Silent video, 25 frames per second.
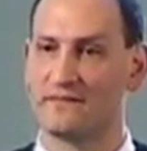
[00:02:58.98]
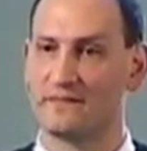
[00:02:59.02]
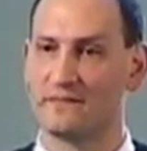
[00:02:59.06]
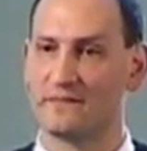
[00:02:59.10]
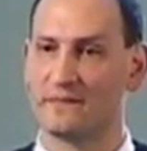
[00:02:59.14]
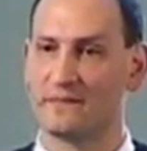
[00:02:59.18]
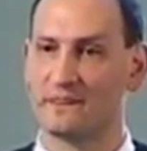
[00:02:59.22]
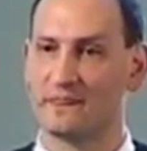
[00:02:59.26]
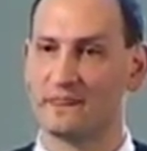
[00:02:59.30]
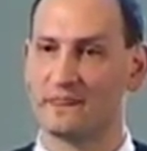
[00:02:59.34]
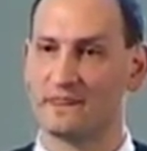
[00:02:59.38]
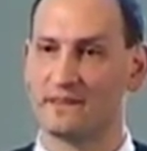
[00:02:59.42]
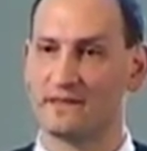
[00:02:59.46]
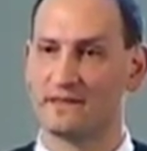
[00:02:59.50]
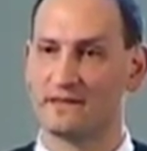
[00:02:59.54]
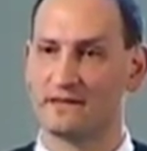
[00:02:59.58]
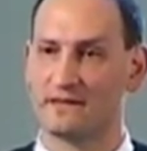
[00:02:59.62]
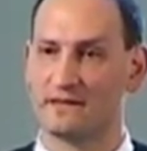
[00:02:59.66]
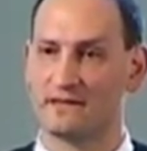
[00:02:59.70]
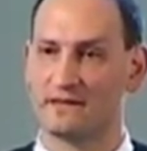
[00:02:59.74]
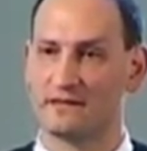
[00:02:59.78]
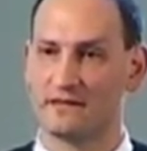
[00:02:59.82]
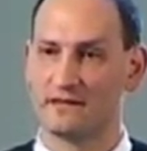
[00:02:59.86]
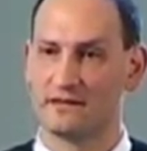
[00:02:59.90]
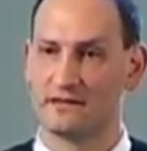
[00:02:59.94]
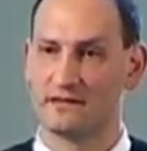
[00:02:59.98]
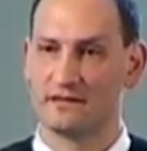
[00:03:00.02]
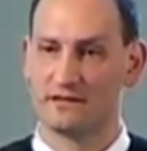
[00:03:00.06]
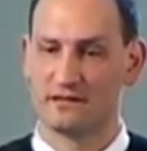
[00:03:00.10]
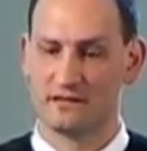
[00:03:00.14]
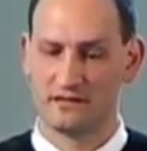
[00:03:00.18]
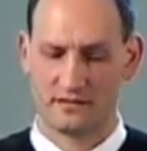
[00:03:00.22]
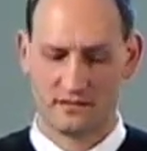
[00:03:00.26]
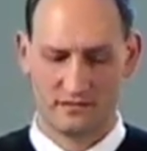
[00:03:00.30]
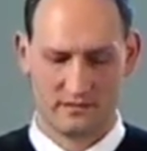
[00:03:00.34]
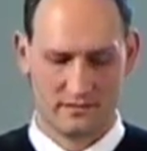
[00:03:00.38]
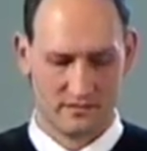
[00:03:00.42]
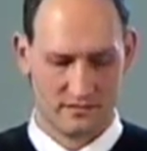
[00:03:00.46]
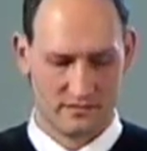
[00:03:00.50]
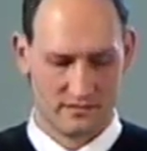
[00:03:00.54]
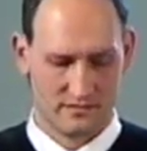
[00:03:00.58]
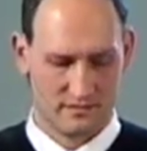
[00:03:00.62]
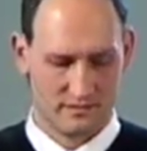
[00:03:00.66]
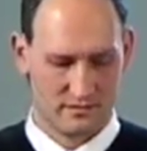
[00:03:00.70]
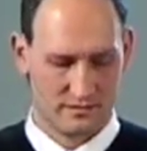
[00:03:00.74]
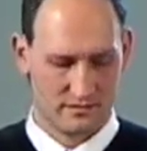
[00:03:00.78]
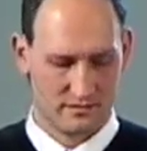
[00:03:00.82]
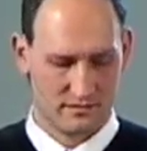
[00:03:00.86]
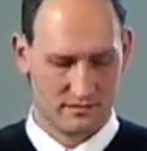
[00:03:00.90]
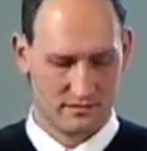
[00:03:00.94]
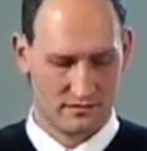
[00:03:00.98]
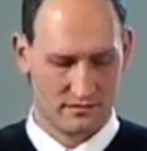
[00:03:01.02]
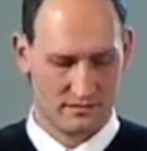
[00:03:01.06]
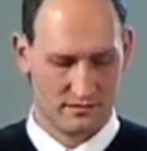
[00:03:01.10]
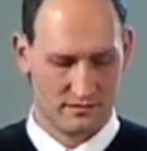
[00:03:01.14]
(silence)